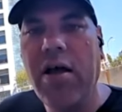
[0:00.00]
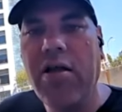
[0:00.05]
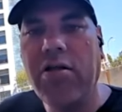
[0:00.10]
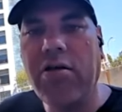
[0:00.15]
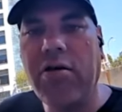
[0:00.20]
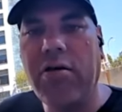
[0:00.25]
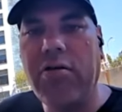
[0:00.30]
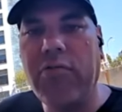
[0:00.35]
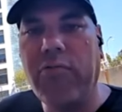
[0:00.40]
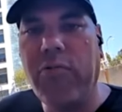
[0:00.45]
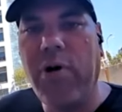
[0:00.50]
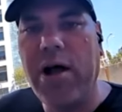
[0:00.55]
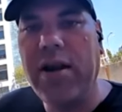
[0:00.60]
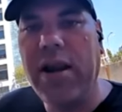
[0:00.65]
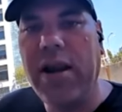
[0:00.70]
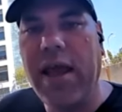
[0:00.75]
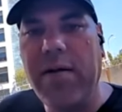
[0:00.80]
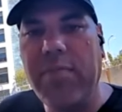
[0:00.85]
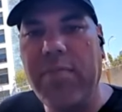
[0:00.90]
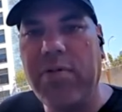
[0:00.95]
So
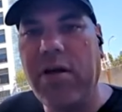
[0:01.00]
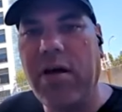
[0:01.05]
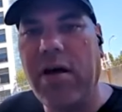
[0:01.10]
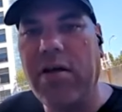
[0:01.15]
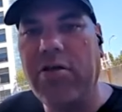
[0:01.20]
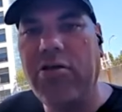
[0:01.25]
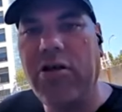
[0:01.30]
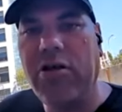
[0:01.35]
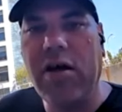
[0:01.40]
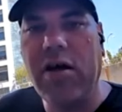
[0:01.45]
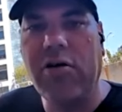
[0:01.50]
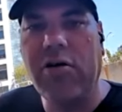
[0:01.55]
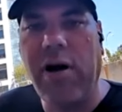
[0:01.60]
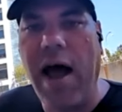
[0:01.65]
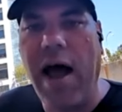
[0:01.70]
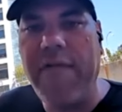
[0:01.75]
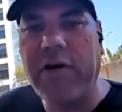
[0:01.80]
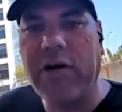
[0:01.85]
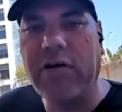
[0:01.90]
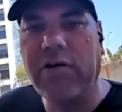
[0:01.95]
one names a
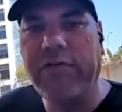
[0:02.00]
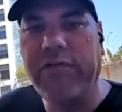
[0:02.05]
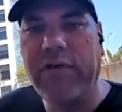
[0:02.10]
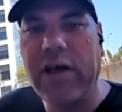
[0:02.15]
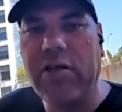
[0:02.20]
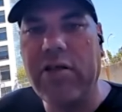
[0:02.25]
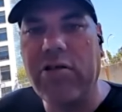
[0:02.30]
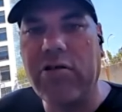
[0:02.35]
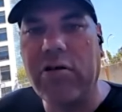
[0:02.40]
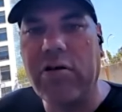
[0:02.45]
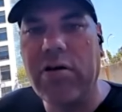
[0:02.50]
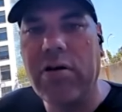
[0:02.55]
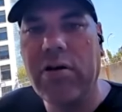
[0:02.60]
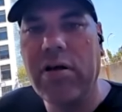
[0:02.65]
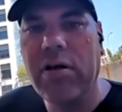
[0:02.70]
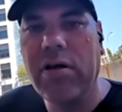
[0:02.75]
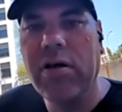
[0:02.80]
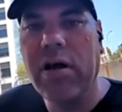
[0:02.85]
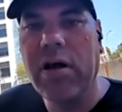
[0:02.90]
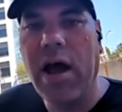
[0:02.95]
geographical feature,
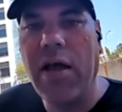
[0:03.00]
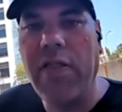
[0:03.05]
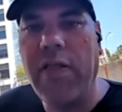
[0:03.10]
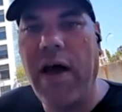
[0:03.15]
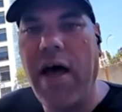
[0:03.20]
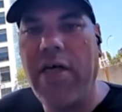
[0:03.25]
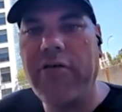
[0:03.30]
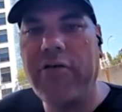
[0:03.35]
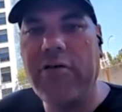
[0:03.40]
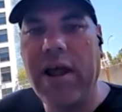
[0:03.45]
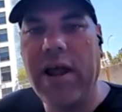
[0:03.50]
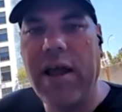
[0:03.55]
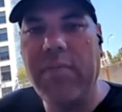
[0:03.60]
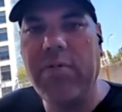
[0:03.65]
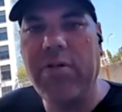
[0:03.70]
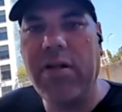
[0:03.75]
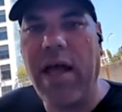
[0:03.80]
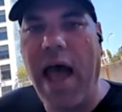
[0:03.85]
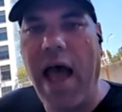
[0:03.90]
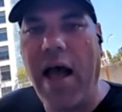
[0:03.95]
and the other
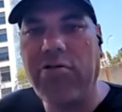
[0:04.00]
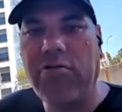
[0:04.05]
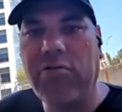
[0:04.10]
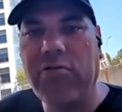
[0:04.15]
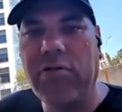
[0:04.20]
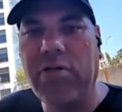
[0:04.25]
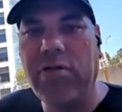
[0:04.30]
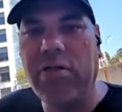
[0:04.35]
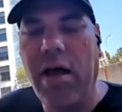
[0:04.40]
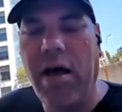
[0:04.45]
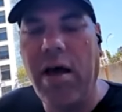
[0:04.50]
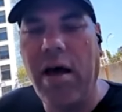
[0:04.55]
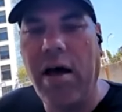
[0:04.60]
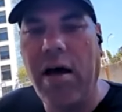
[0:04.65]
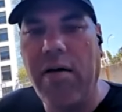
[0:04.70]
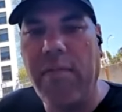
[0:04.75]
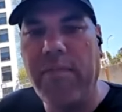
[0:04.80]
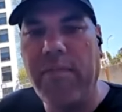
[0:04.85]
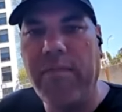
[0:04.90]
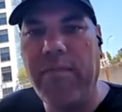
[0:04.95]
names the actual
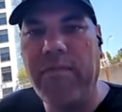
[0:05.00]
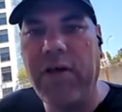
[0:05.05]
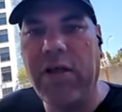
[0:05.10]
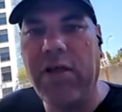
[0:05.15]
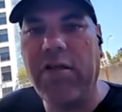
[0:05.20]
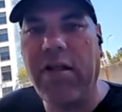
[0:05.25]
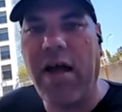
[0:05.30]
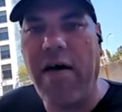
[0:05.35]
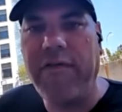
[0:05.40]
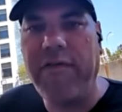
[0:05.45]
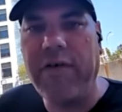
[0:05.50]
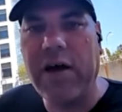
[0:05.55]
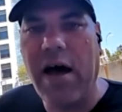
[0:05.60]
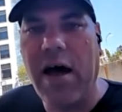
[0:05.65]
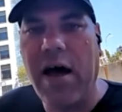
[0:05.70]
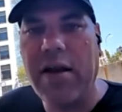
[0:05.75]
philosophic